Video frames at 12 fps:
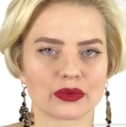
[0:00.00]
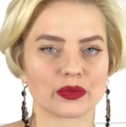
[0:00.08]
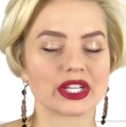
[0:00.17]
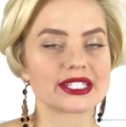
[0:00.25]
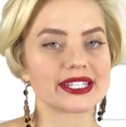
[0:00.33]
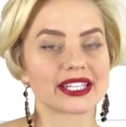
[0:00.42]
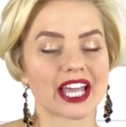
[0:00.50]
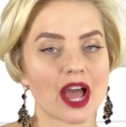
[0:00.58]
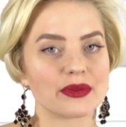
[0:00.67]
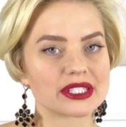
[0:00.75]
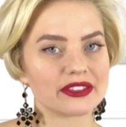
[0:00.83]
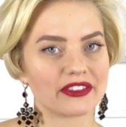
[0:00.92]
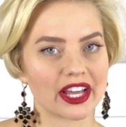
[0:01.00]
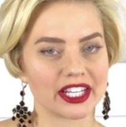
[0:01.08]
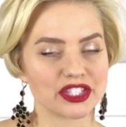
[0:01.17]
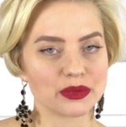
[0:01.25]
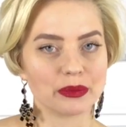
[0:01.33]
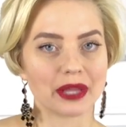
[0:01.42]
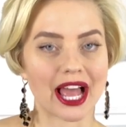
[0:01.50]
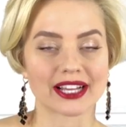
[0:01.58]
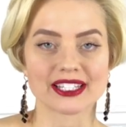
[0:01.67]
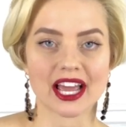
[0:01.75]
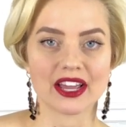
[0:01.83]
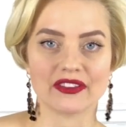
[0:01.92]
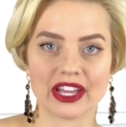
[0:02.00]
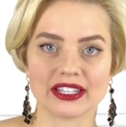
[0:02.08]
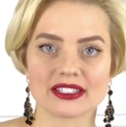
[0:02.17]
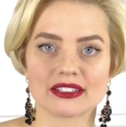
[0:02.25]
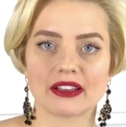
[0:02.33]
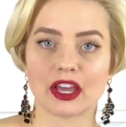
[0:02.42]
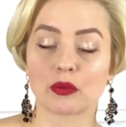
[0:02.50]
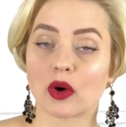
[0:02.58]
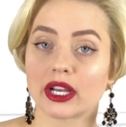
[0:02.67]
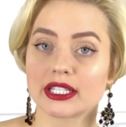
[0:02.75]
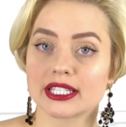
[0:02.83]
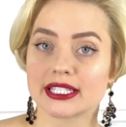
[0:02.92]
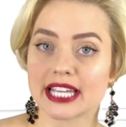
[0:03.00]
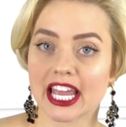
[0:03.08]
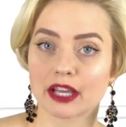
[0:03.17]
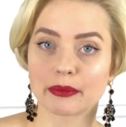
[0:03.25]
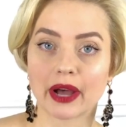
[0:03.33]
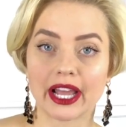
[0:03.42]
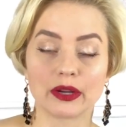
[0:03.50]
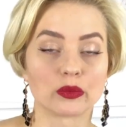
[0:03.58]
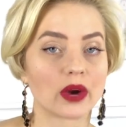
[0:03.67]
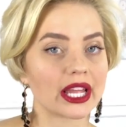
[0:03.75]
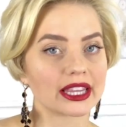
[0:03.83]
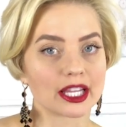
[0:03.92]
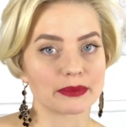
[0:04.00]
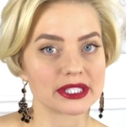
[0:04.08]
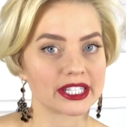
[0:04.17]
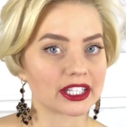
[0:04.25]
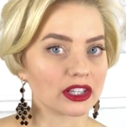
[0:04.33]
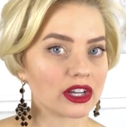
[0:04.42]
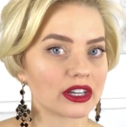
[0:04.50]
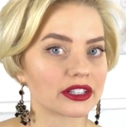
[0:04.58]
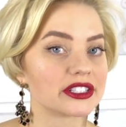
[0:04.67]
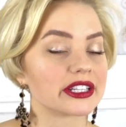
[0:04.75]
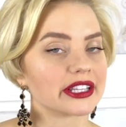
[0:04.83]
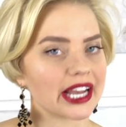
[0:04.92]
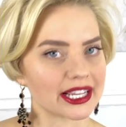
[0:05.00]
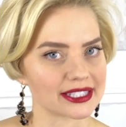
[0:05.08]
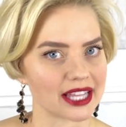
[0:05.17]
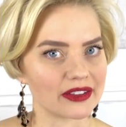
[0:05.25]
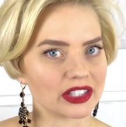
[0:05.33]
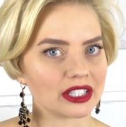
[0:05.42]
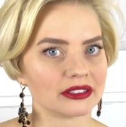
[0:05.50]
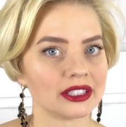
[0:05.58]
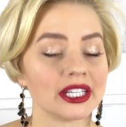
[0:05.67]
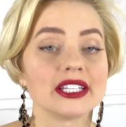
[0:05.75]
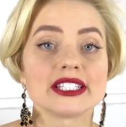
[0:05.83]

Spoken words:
Recently, I was invited to a black tie event and wanted to take my red lipstick look to the next level.